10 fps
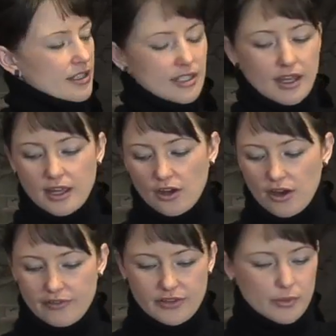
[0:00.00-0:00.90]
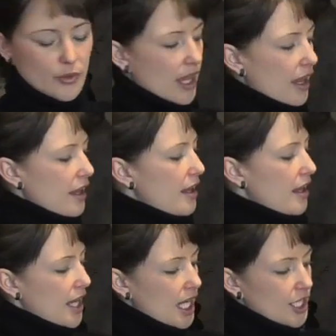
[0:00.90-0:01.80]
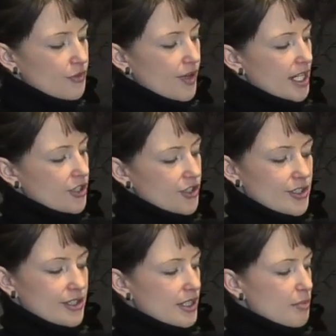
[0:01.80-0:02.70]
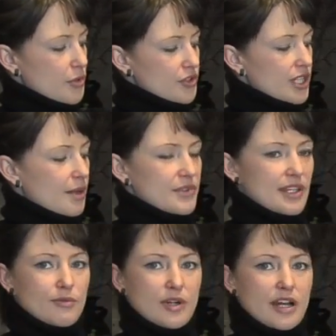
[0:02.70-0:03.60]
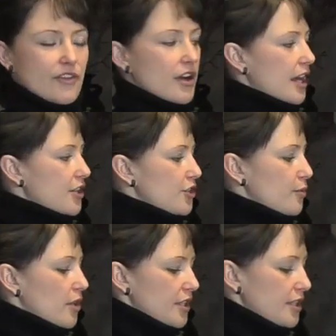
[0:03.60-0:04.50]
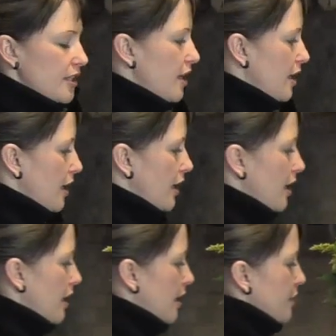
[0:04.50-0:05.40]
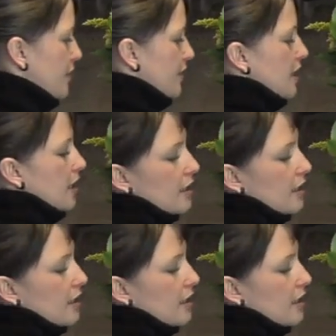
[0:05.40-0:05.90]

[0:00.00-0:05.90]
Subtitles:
tying off the bouquet, and you're ready just to snip your stems at whatever height you want. I'm using